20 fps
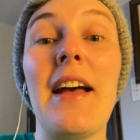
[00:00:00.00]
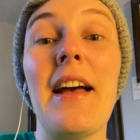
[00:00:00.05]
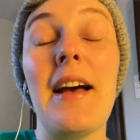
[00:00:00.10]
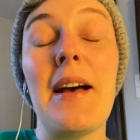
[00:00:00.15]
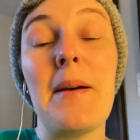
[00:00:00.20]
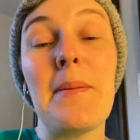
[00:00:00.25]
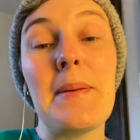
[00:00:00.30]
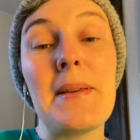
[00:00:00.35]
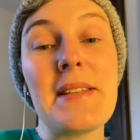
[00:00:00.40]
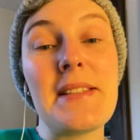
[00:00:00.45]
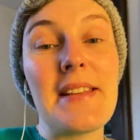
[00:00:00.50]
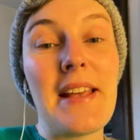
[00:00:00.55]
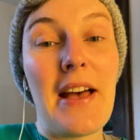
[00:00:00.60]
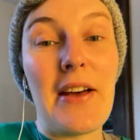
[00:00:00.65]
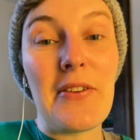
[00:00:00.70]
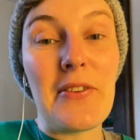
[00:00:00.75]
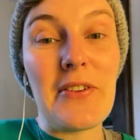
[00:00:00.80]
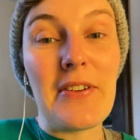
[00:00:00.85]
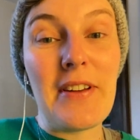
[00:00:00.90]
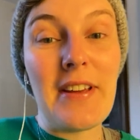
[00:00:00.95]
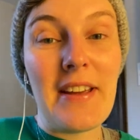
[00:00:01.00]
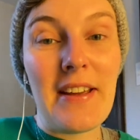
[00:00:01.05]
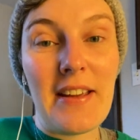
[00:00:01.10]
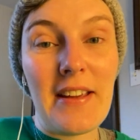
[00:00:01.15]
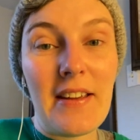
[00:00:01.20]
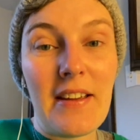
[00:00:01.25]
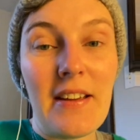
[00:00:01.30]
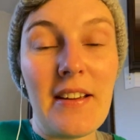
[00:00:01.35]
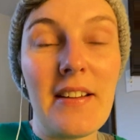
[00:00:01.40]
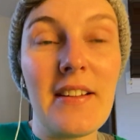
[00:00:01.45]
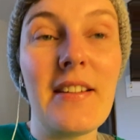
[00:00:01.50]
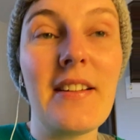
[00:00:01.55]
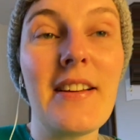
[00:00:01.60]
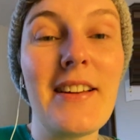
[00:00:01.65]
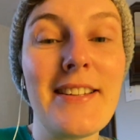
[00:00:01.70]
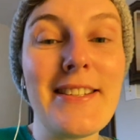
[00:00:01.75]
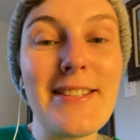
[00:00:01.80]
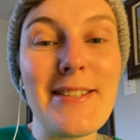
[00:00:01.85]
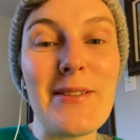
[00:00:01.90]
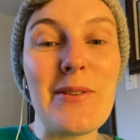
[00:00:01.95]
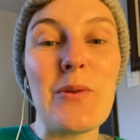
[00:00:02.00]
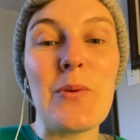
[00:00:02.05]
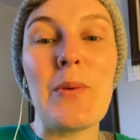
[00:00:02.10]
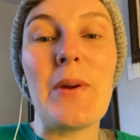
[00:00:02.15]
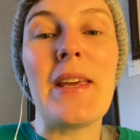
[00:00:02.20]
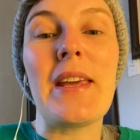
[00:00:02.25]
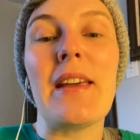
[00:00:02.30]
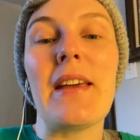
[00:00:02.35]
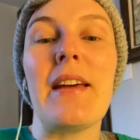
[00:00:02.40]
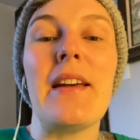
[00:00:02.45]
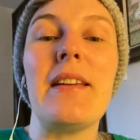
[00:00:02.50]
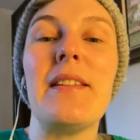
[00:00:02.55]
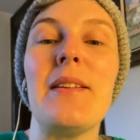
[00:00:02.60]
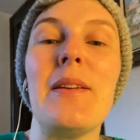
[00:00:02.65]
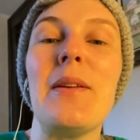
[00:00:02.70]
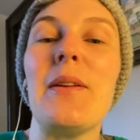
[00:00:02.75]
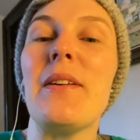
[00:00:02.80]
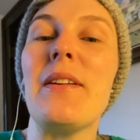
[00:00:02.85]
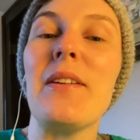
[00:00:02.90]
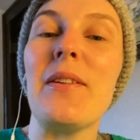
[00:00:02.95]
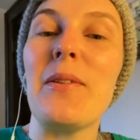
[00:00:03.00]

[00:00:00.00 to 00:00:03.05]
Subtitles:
Happy Saturday. It's the weekend.